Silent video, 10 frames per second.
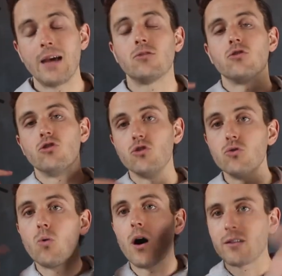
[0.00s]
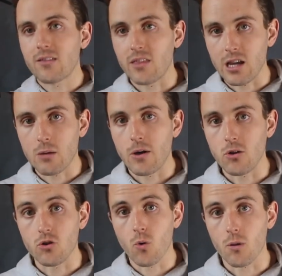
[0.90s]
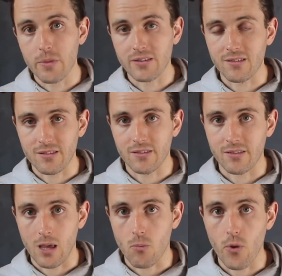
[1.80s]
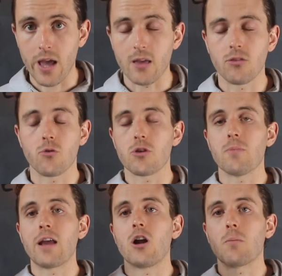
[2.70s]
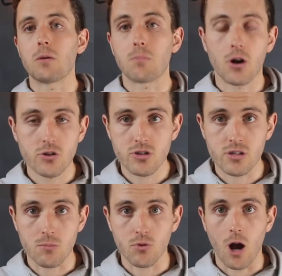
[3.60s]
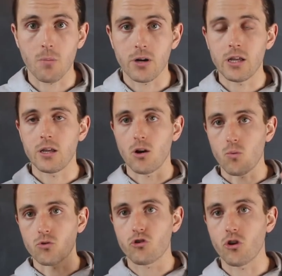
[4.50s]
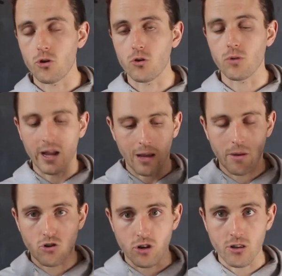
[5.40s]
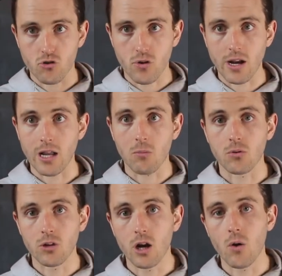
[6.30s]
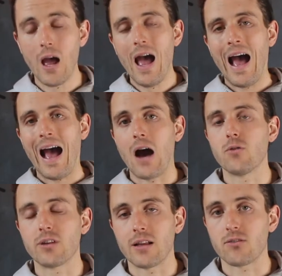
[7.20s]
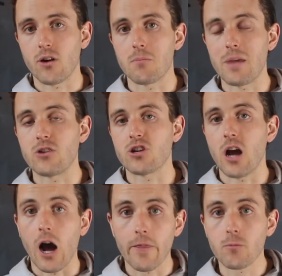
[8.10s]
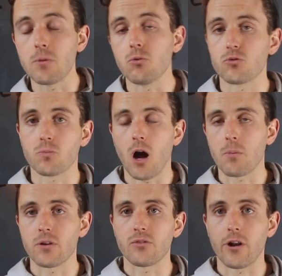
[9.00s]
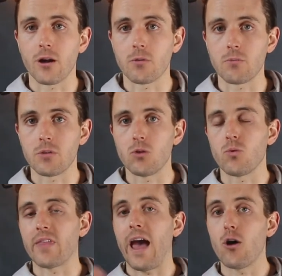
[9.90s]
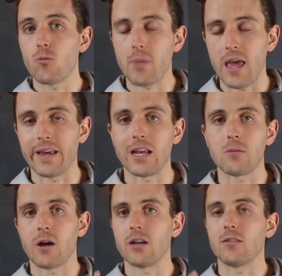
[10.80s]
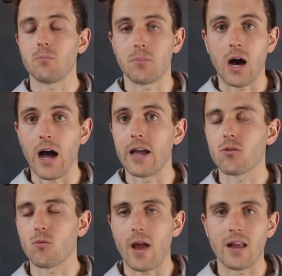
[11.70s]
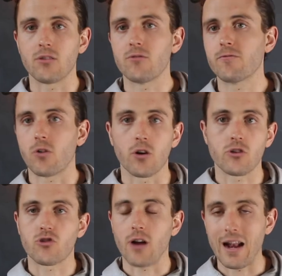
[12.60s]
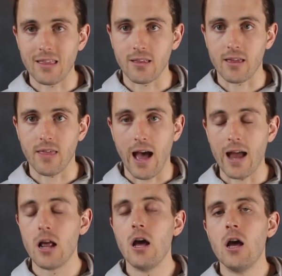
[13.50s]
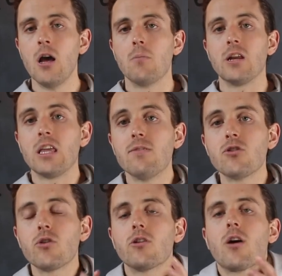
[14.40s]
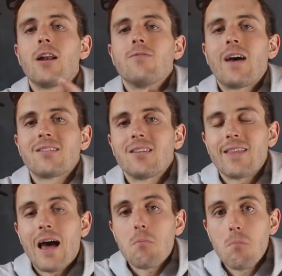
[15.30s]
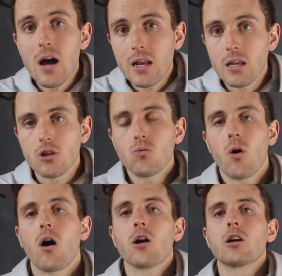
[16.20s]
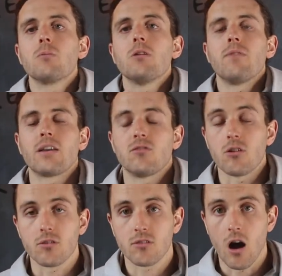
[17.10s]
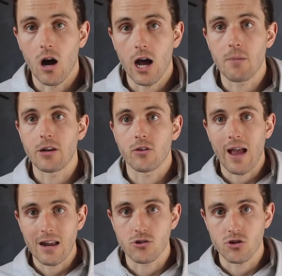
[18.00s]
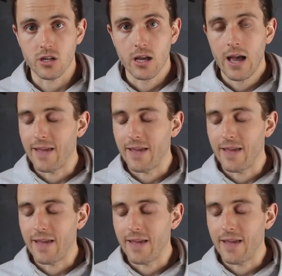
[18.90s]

And so you want to think about your business the same way. Though you might not be purchasing property, you know, we'll show you, like I mentioned in the train down below, how to get started managing other people's properties on Airbnb without paying any money to buy, rent, furnish, or anything like that but even though you're not investing that money, you are gonna be investing your time and your energy.